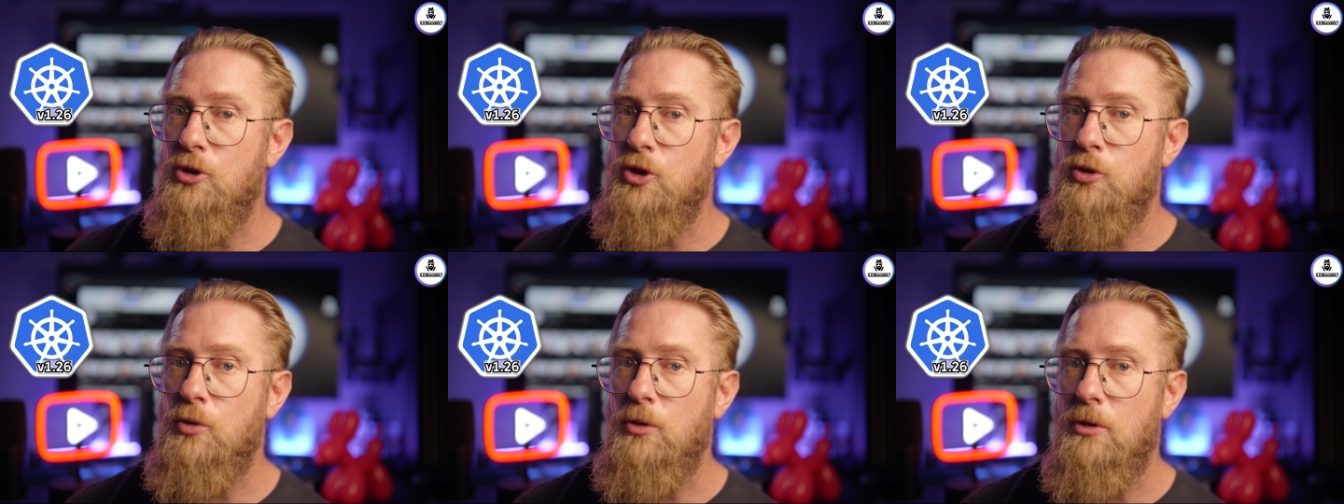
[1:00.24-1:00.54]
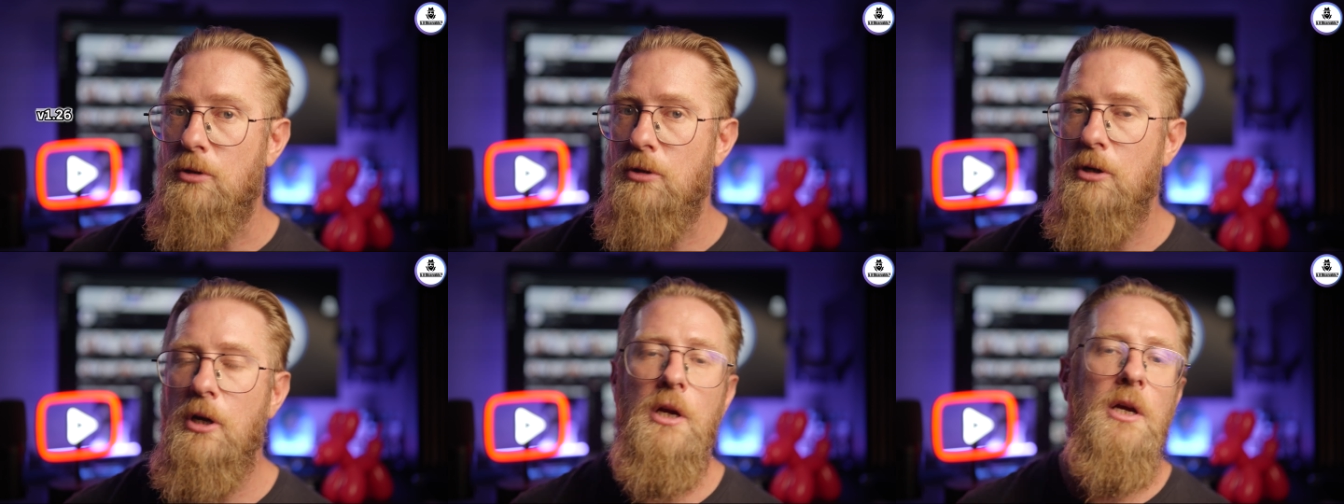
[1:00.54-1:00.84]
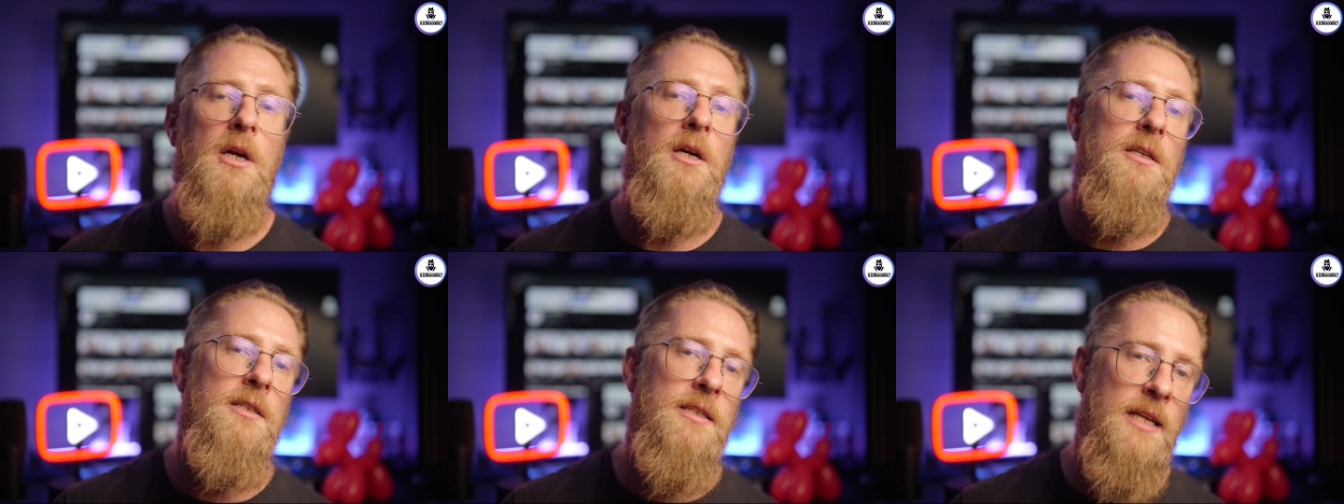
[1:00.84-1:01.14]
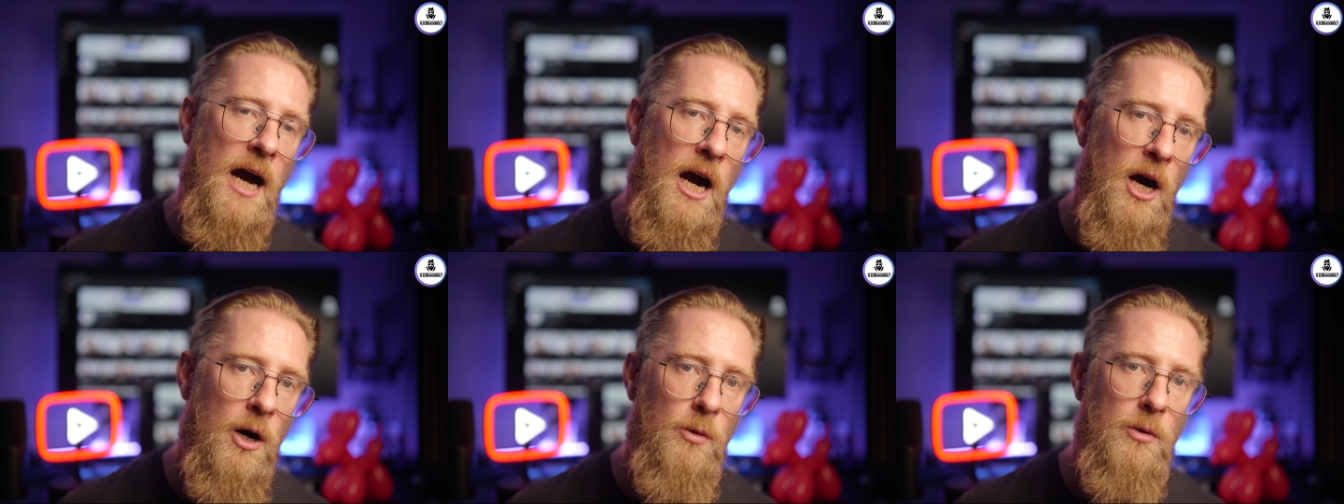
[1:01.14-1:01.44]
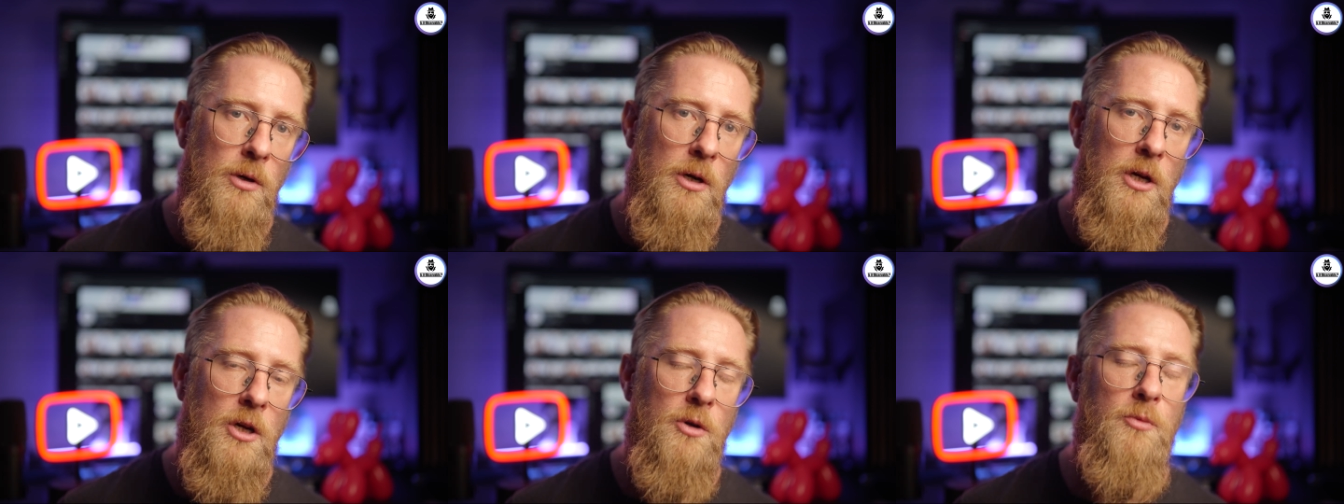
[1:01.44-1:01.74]
controller.
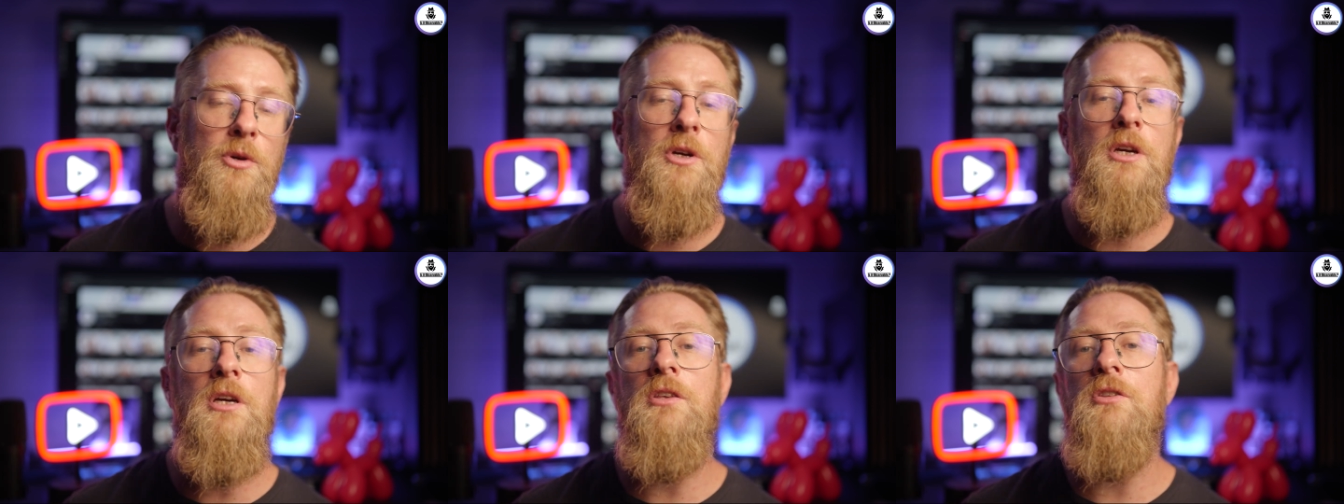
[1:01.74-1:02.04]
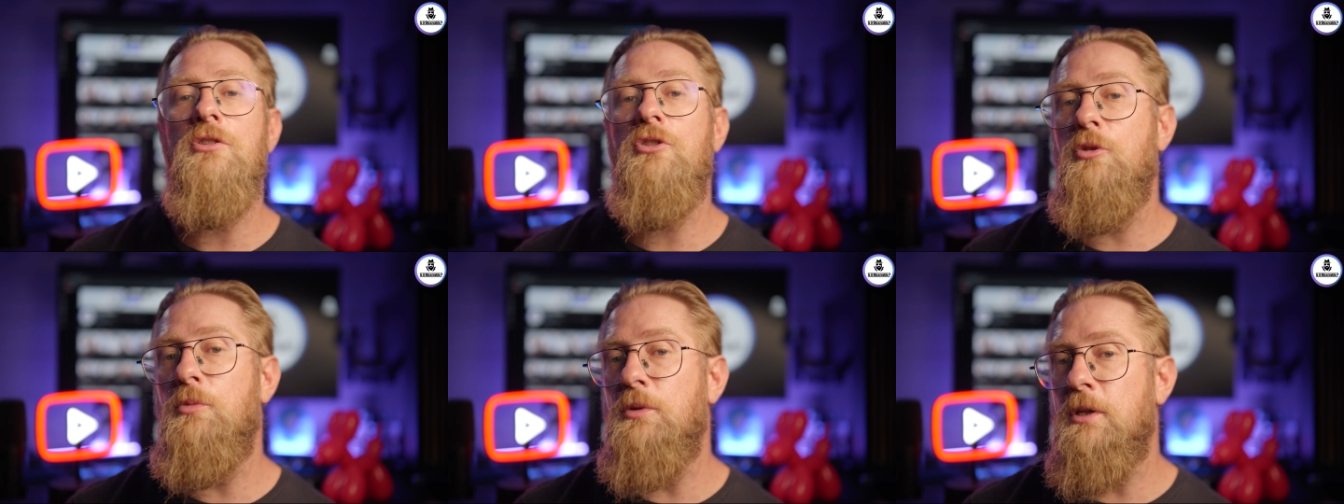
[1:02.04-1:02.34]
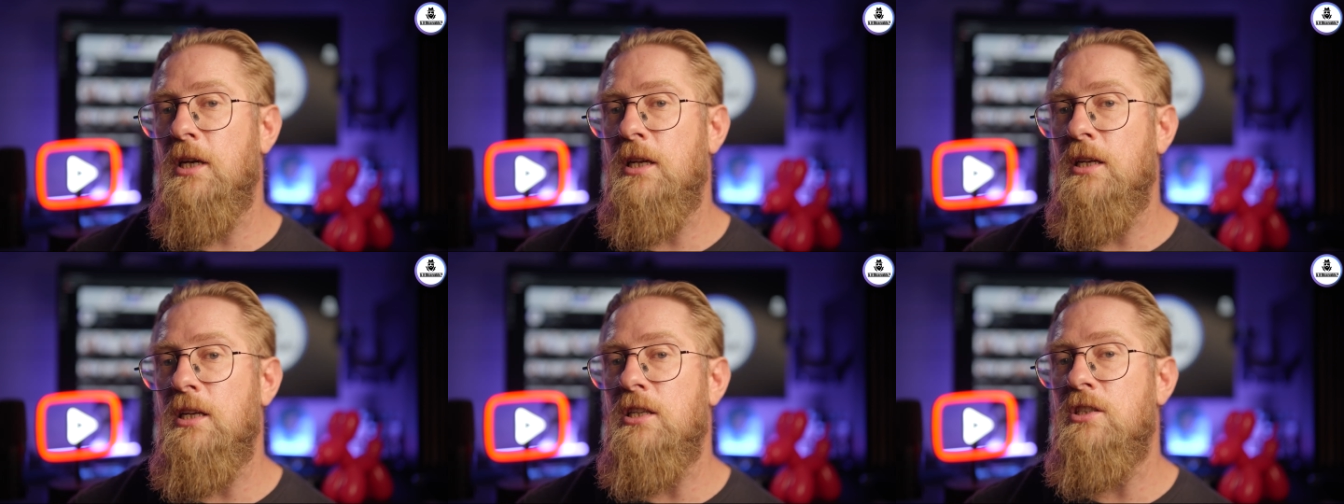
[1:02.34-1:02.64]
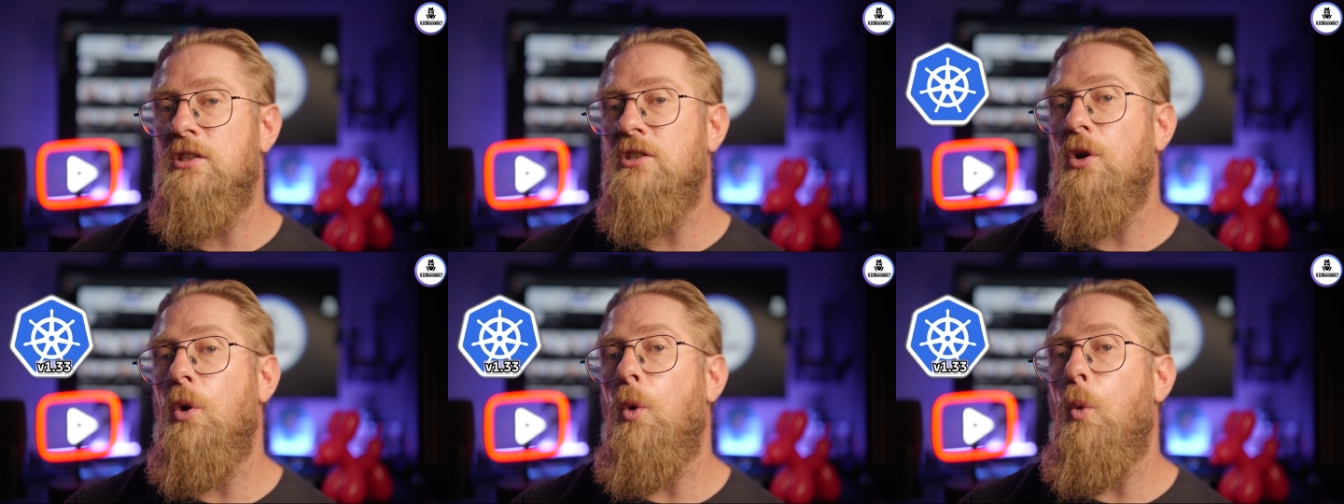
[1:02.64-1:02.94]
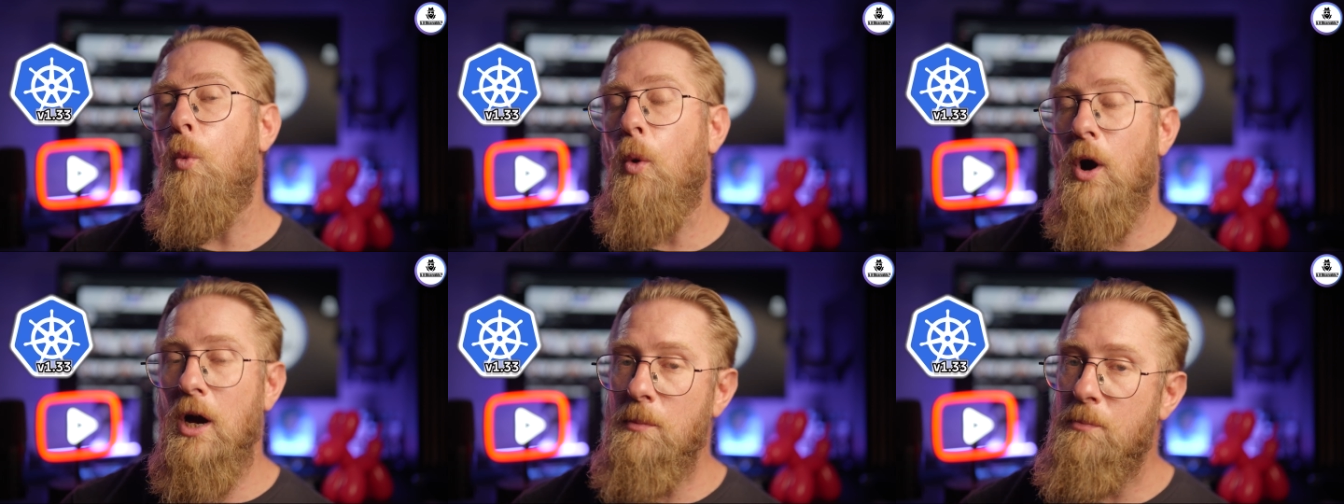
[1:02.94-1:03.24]
Now, with Kubernetes
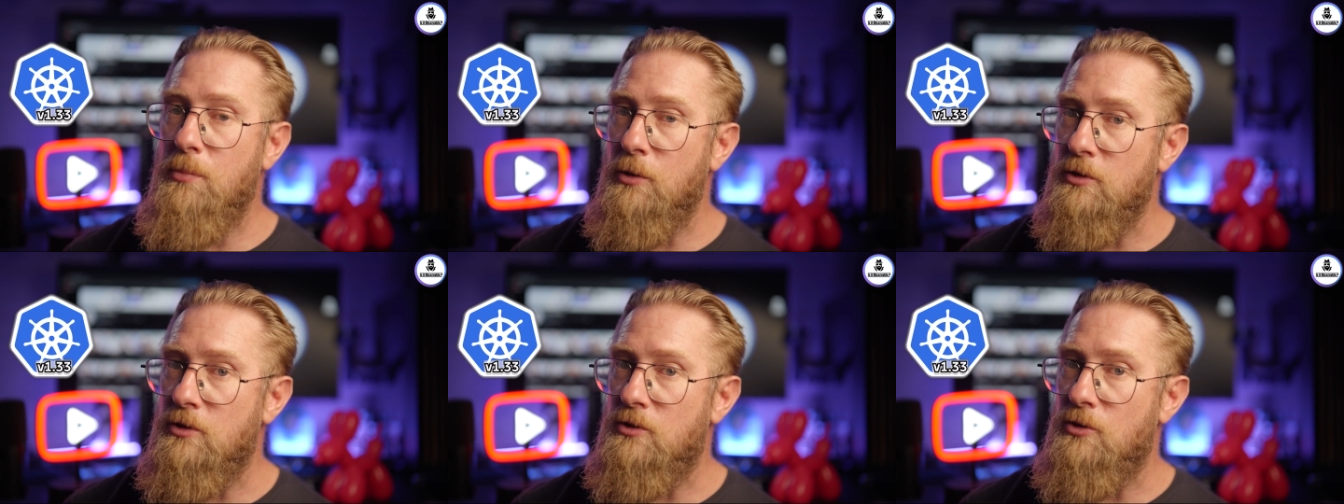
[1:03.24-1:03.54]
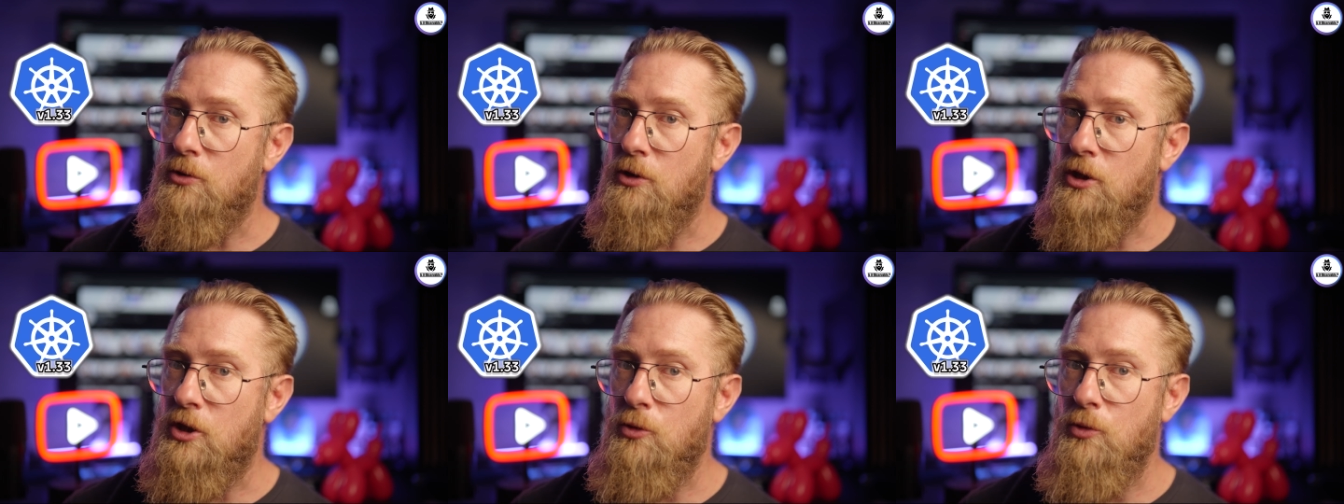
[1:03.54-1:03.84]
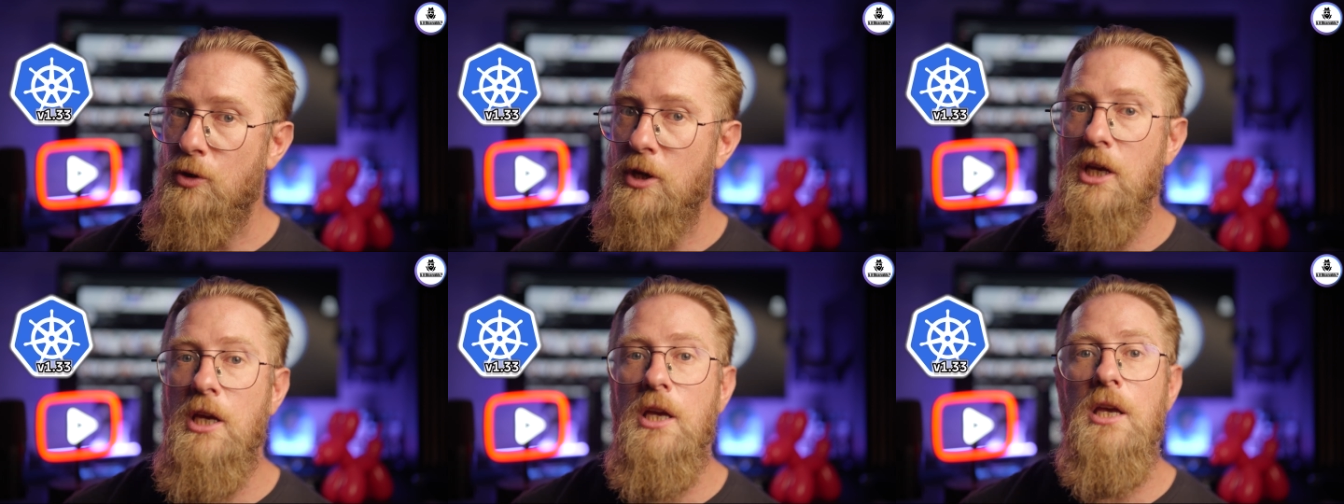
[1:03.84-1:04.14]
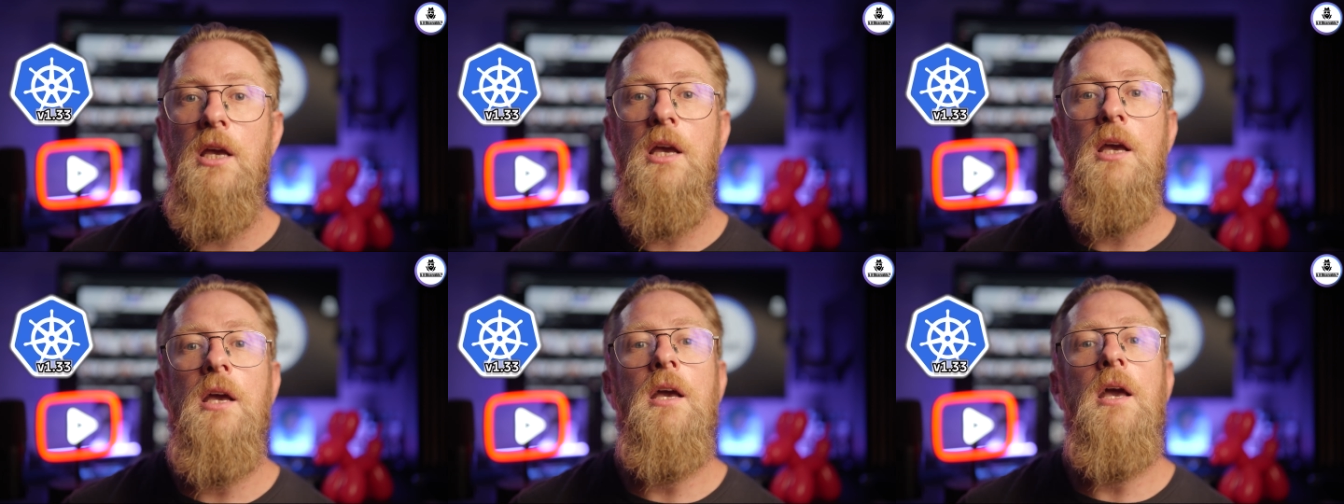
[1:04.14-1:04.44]
1.33,